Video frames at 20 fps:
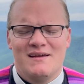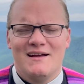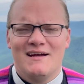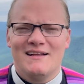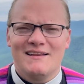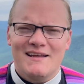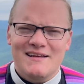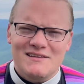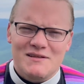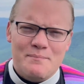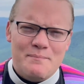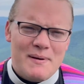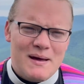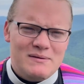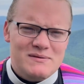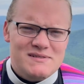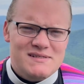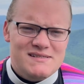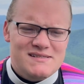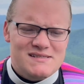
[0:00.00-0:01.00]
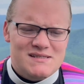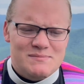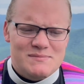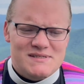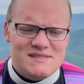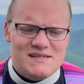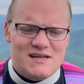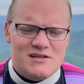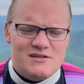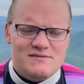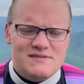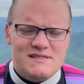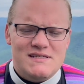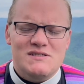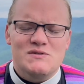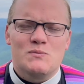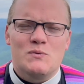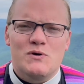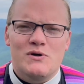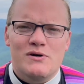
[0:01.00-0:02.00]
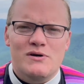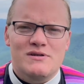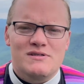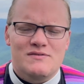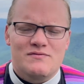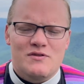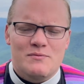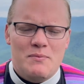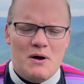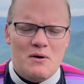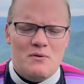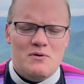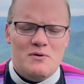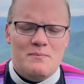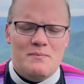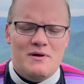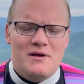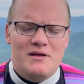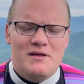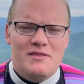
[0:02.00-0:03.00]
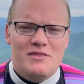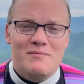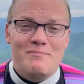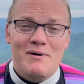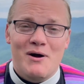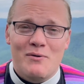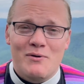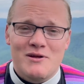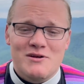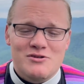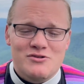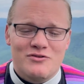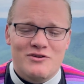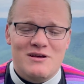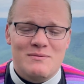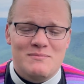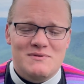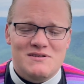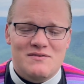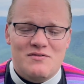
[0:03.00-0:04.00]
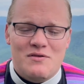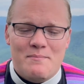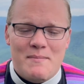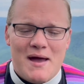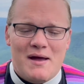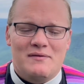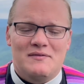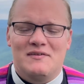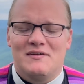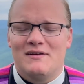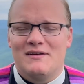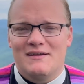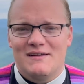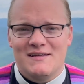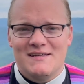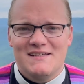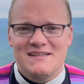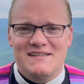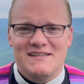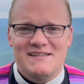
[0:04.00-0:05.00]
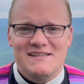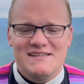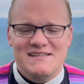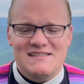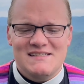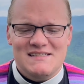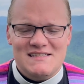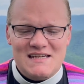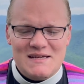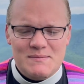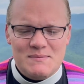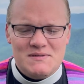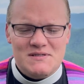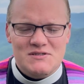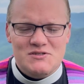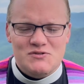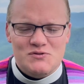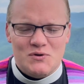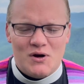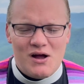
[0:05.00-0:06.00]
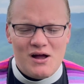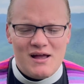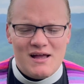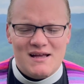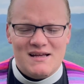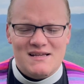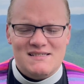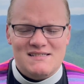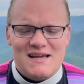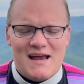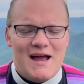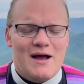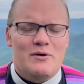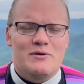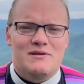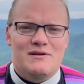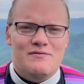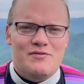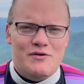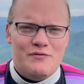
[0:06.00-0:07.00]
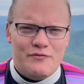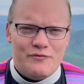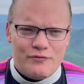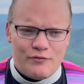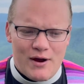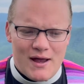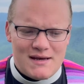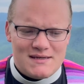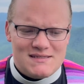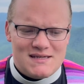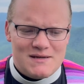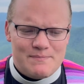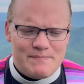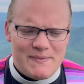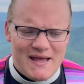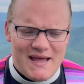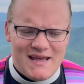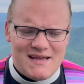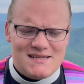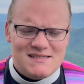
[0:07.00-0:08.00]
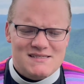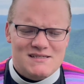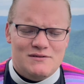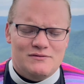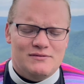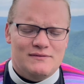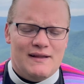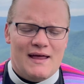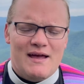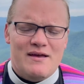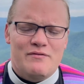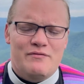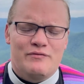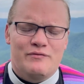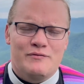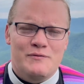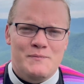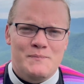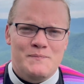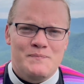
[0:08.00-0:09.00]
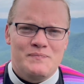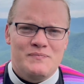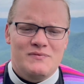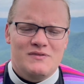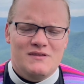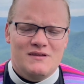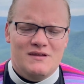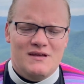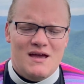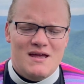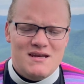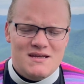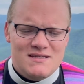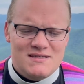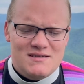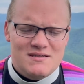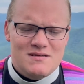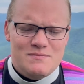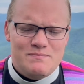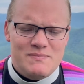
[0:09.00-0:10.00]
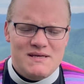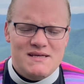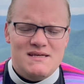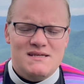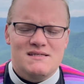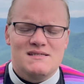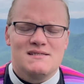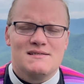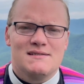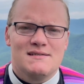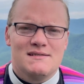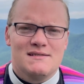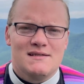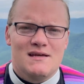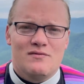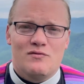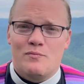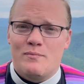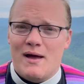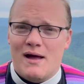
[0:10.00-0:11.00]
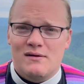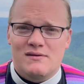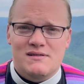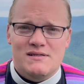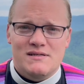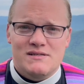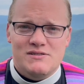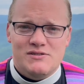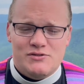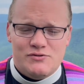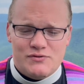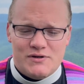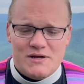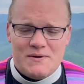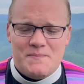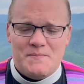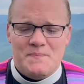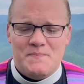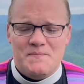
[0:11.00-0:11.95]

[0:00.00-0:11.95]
Like the mountains themselves, these words of the poem, The Poet Dreams of the Mountain, seem to draw us out of the frantic pace of life and into the peace of a mountainous dream.